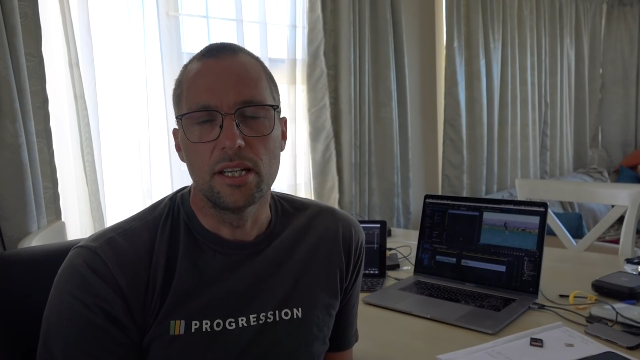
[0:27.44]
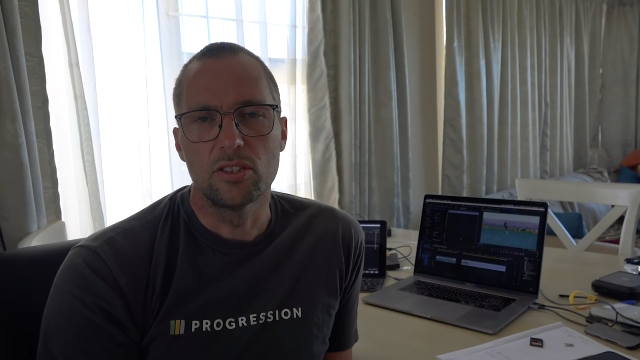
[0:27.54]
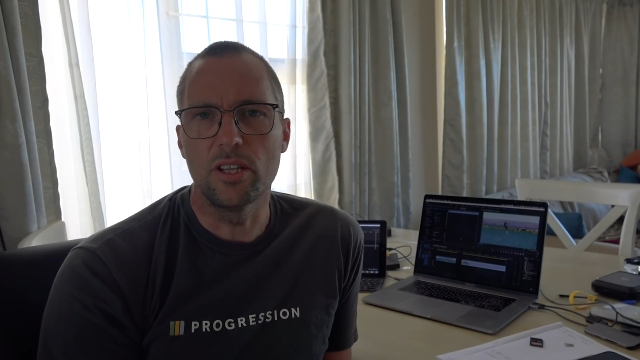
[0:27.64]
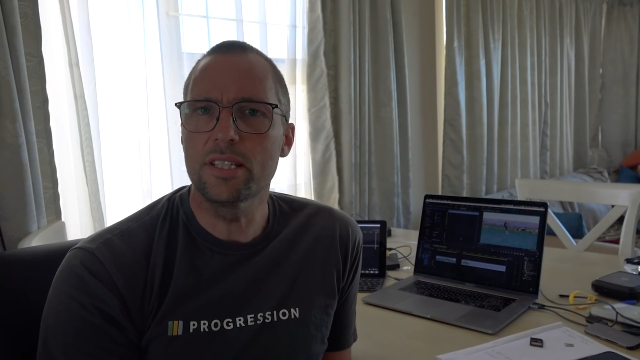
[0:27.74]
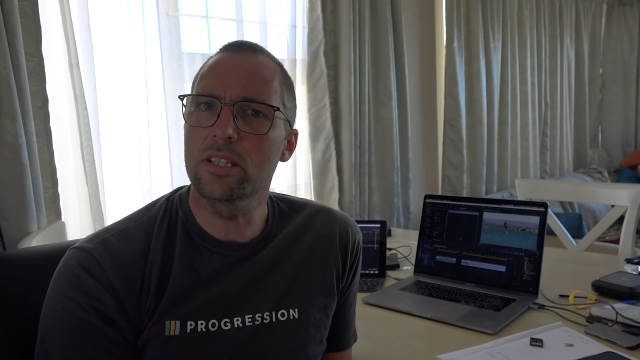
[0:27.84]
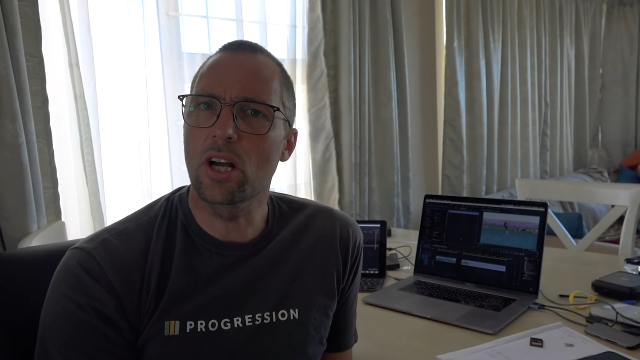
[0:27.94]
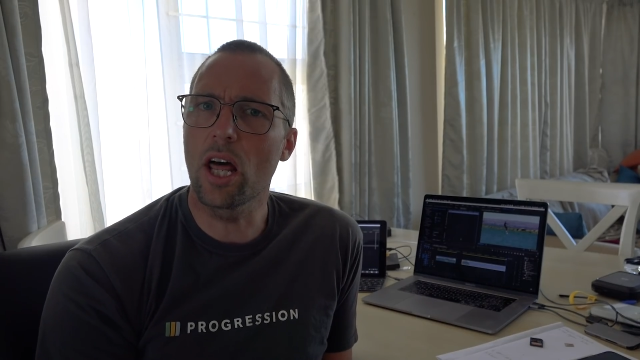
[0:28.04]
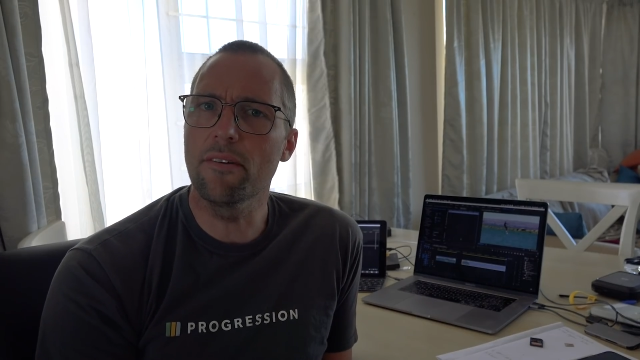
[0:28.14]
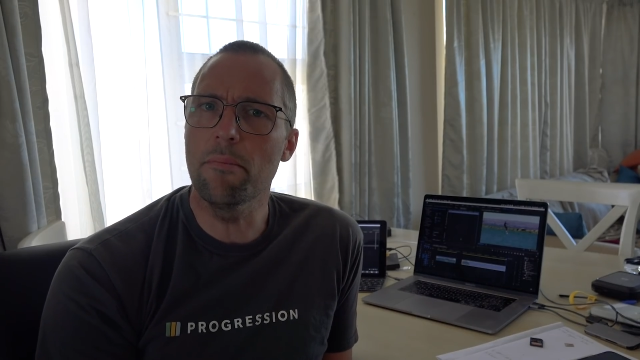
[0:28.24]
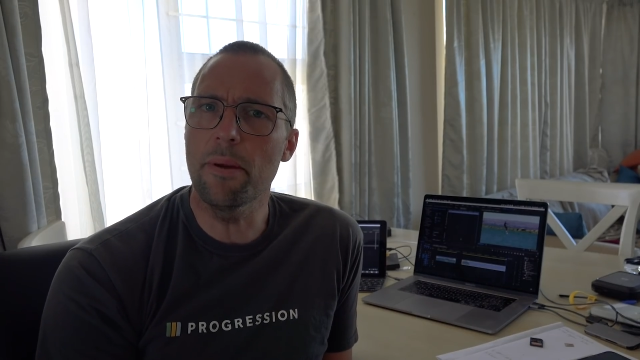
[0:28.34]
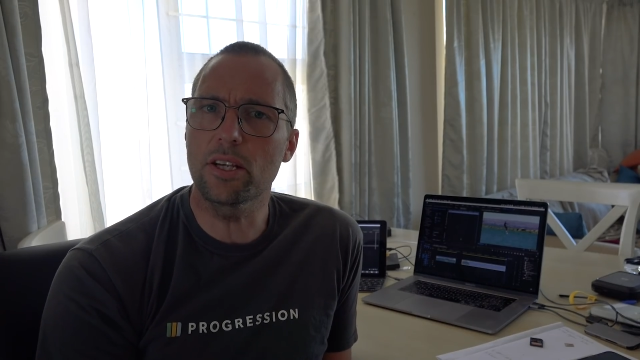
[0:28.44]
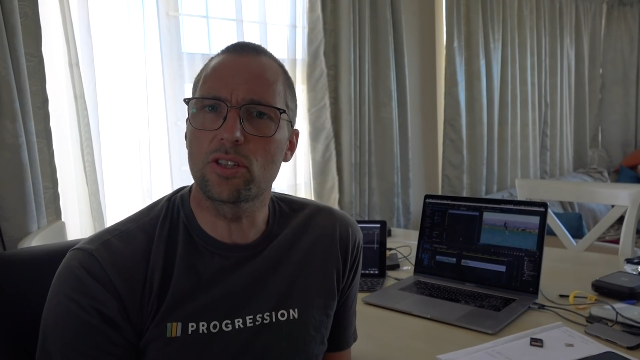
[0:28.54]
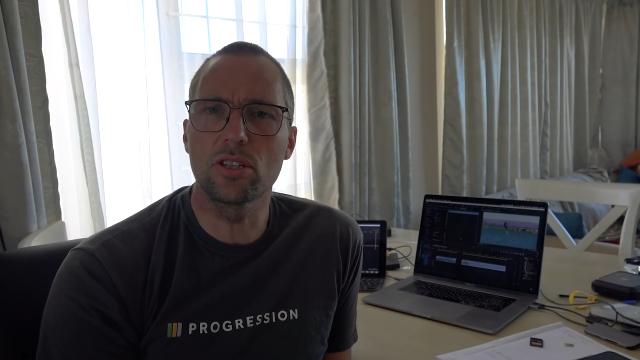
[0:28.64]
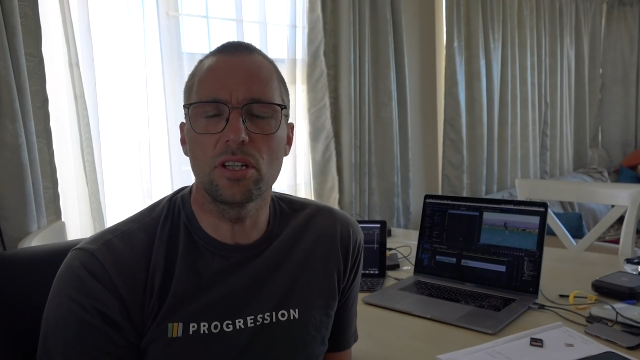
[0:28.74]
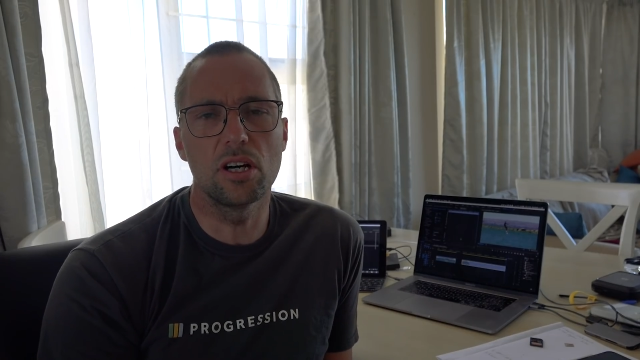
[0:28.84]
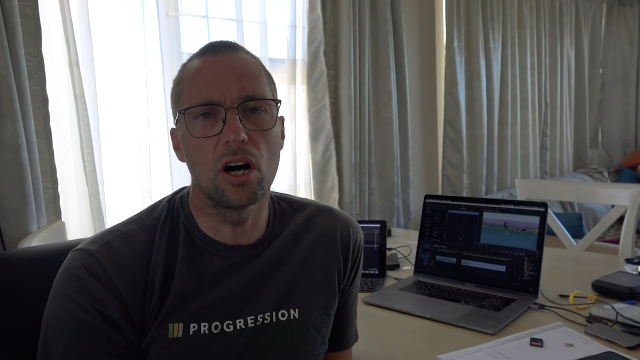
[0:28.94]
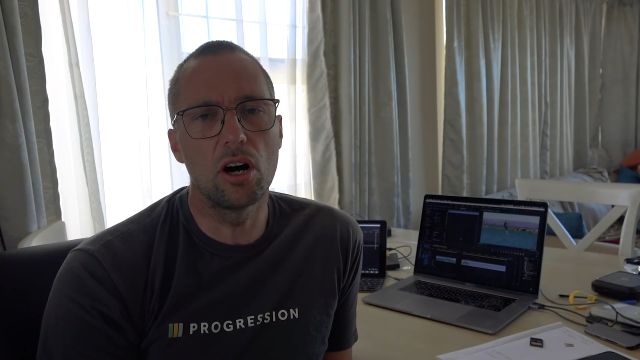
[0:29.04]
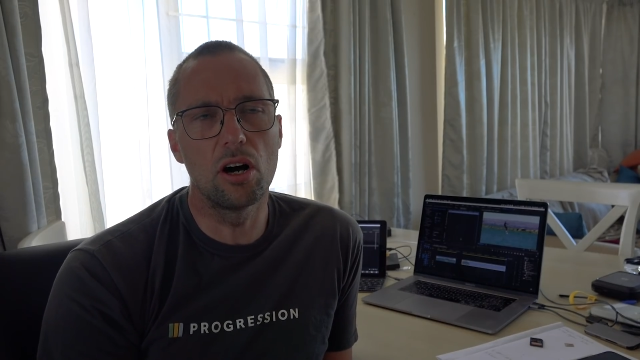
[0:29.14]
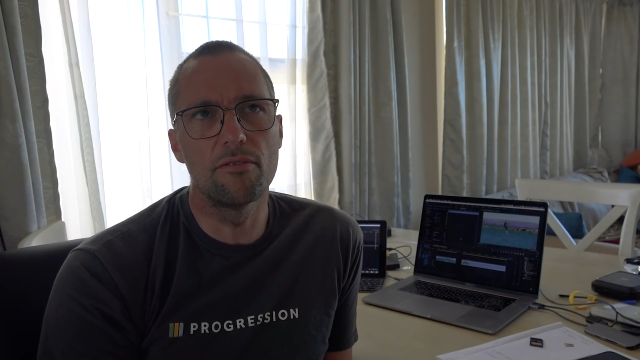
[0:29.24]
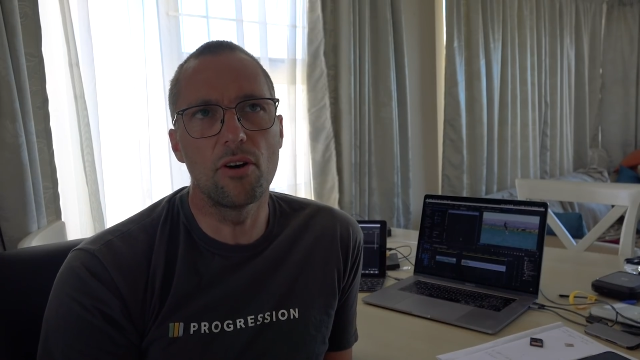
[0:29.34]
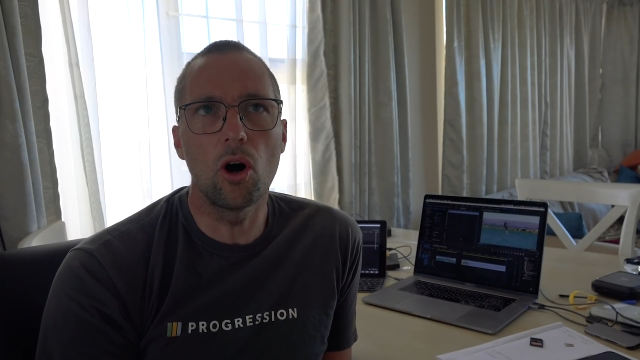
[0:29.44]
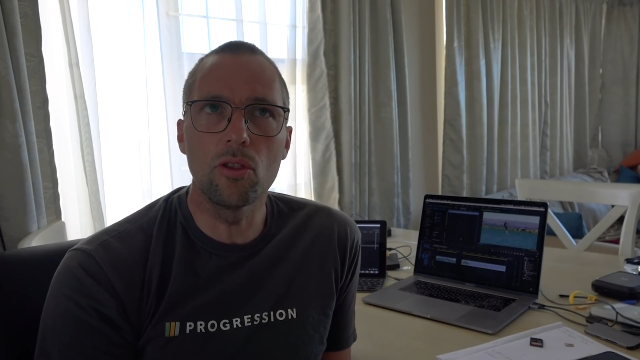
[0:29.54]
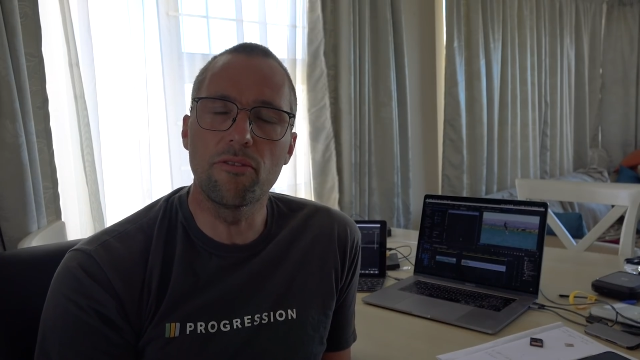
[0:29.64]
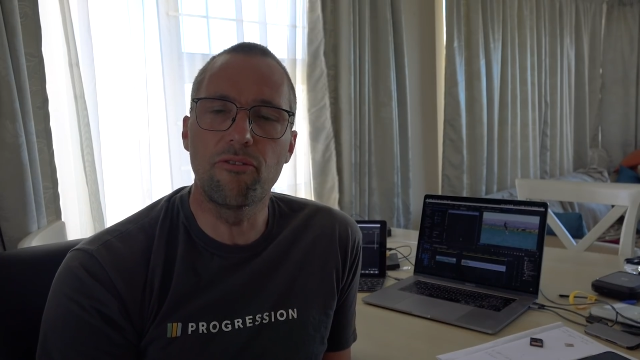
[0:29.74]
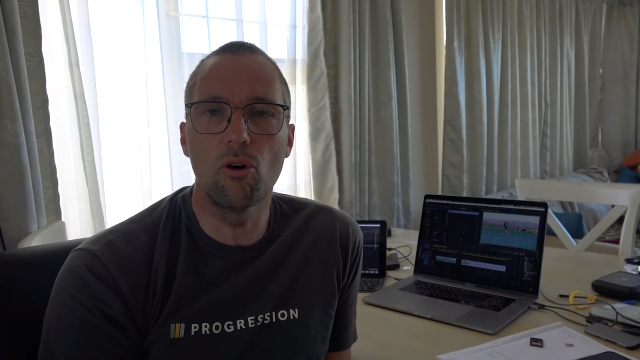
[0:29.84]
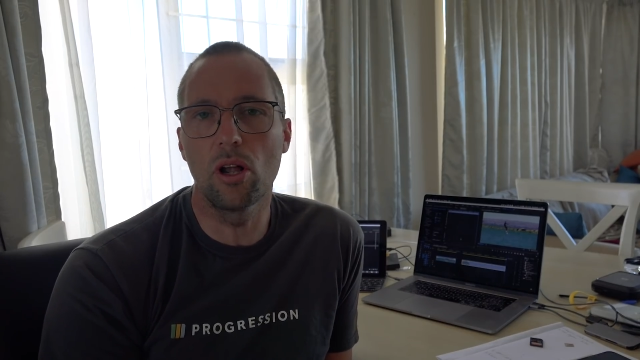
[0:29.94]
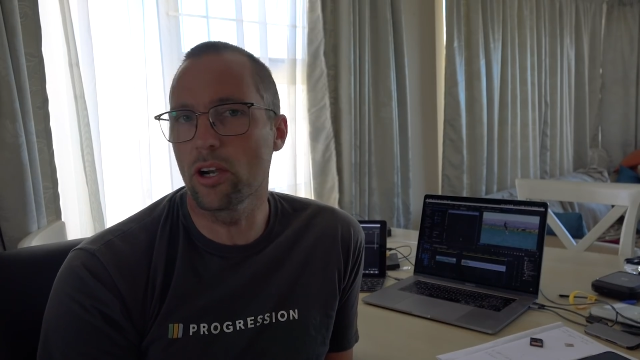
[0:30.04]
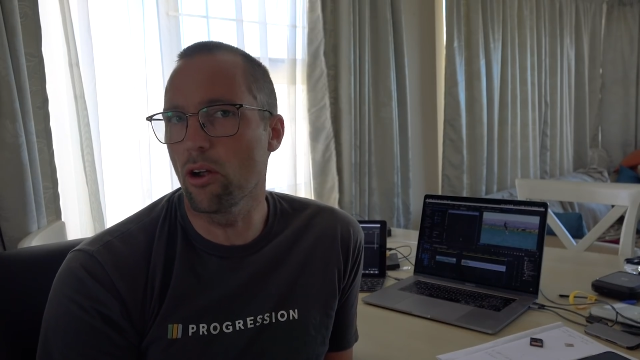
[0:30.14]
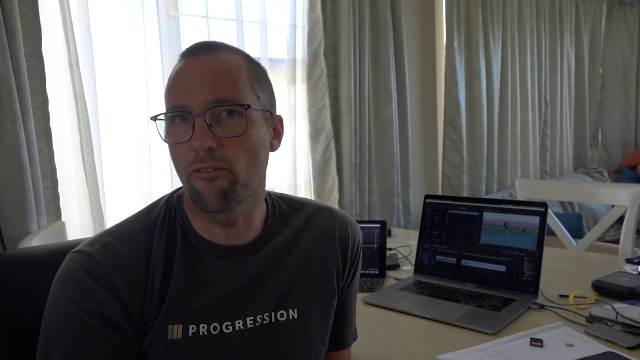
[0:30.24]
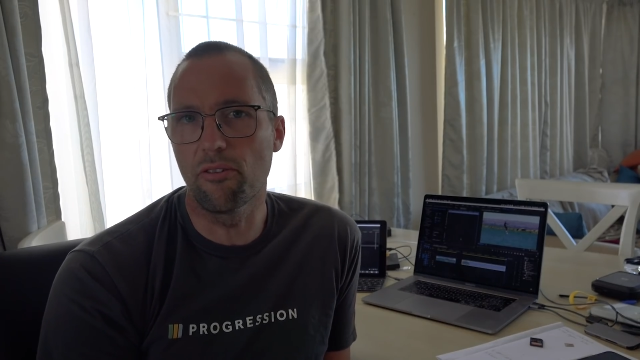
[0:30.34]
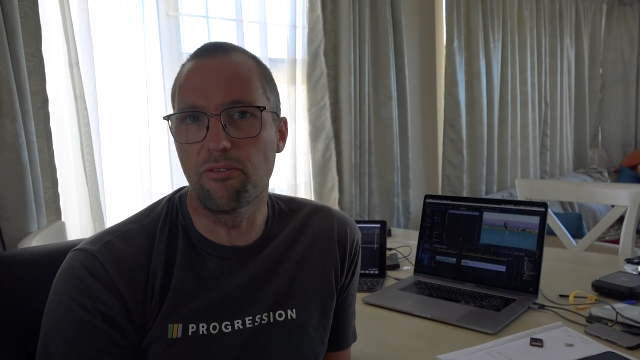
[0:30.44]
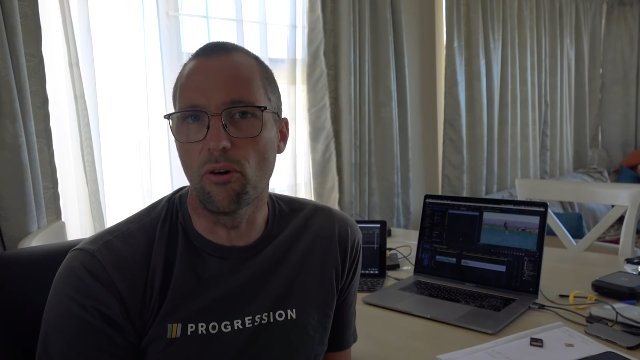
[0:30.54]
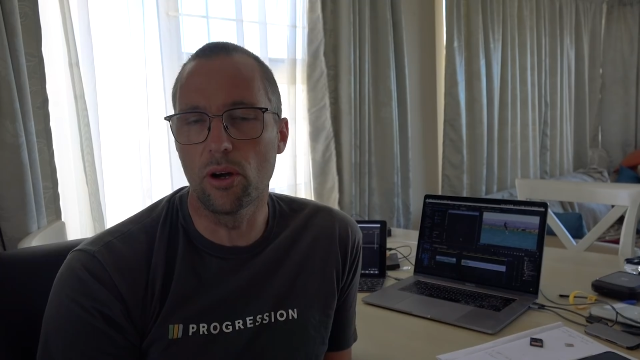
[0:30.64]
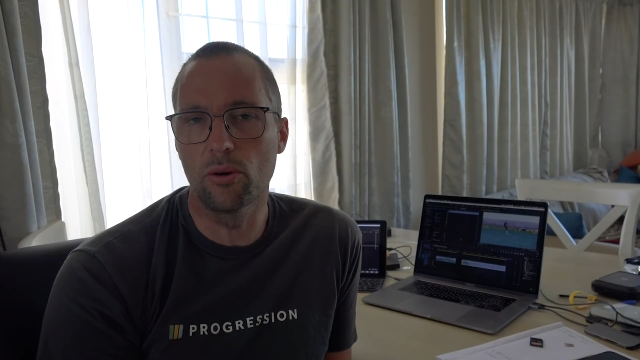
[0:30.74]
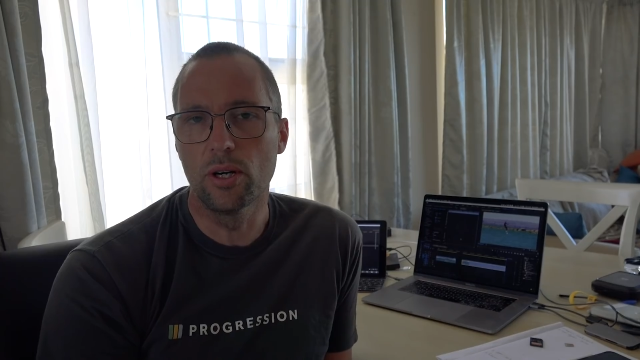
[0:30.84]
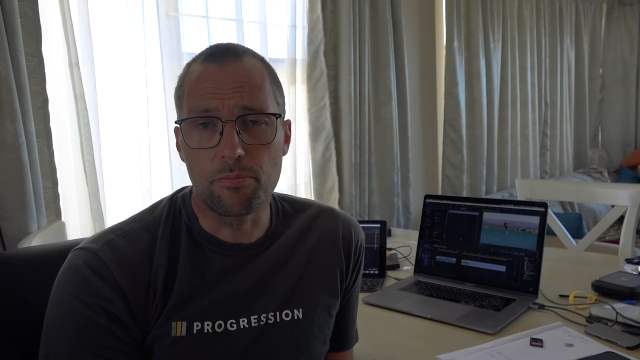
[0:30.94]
So this is kind of a mixture of on the foil and off the foil,